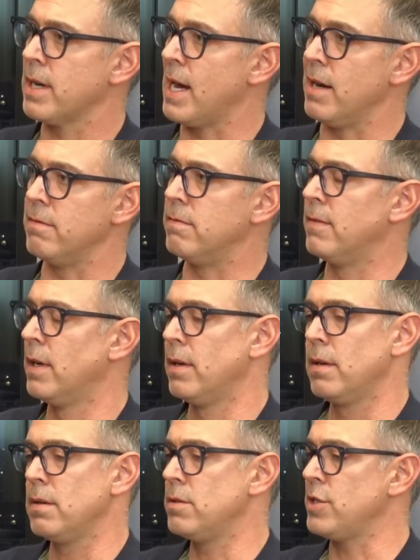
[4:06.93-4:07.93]
kind of
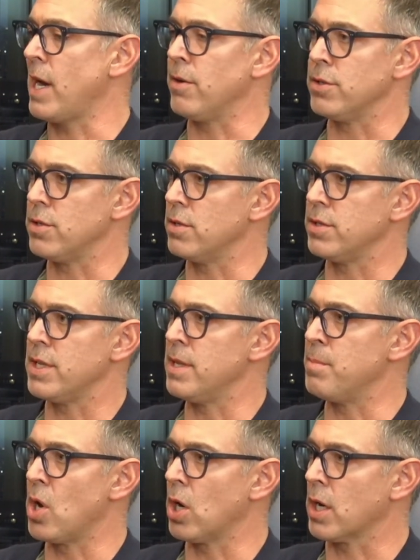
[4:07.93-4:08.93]
challengers in the
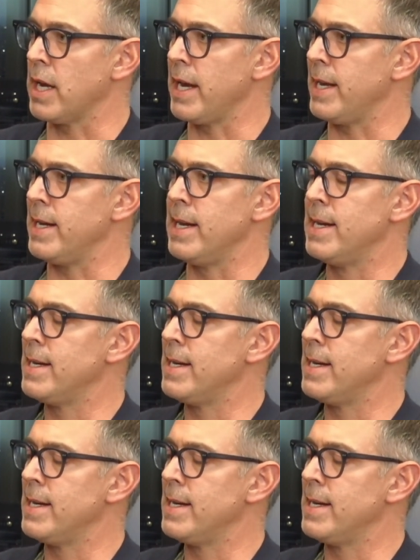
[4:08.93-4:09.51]
market?